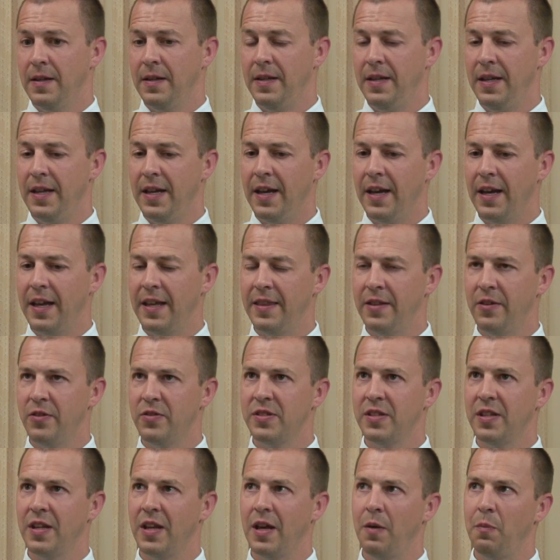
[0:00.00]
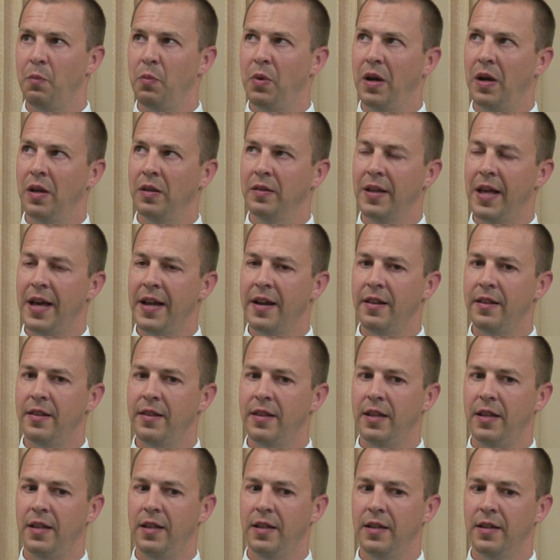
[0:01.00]
Yeah, and there's a lot of
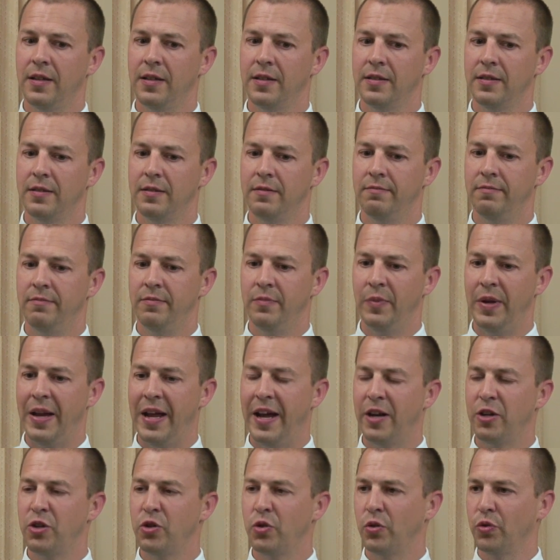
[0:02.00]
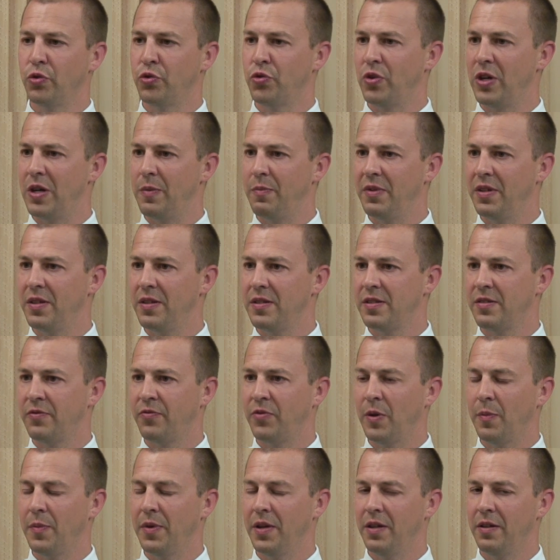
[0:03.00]
the natural treatments
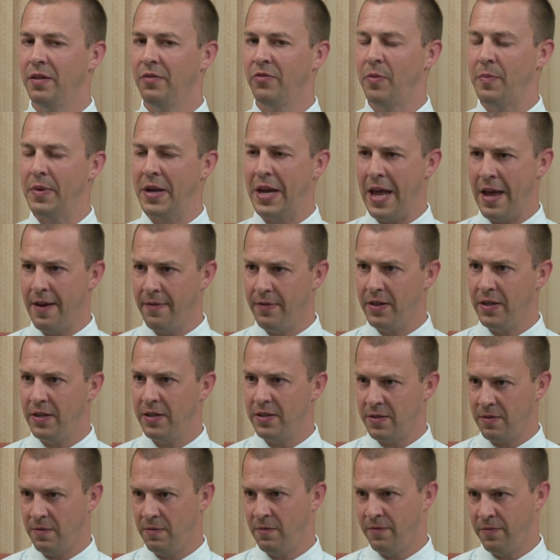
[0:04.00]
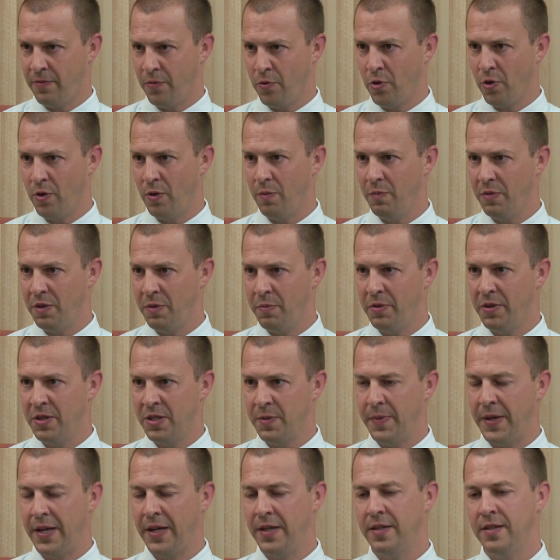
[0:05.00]
from a from an evidence informed
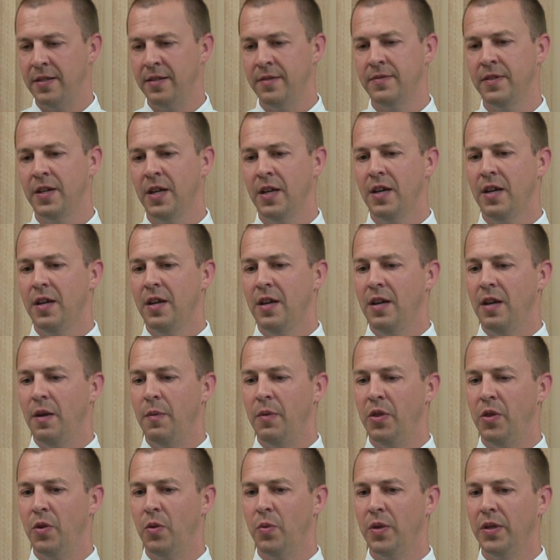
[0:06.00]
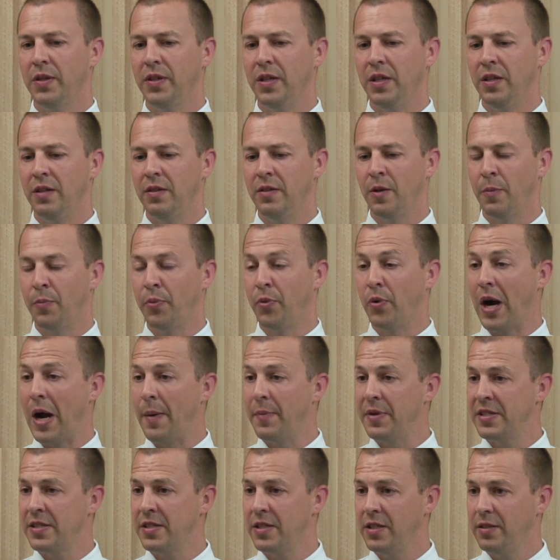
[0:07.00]
perspective. I mean, they're really they're
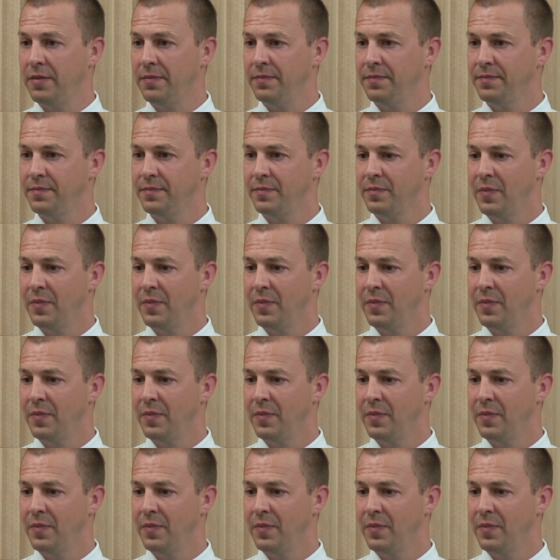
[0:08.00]
promising